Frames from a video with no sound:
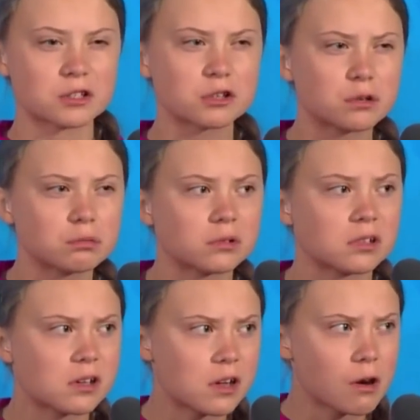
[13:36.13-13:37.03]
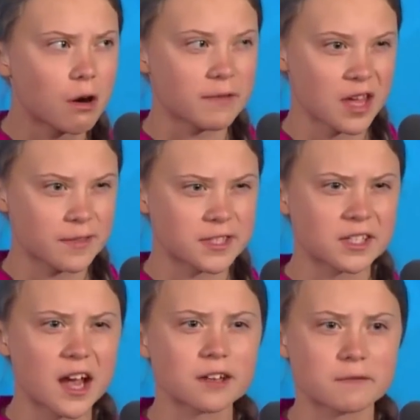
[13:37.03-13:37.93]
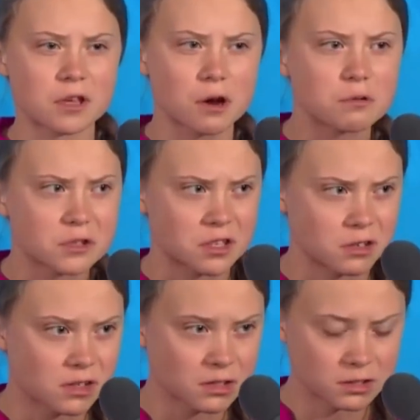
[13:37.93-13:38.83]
school on the other side of the ocean.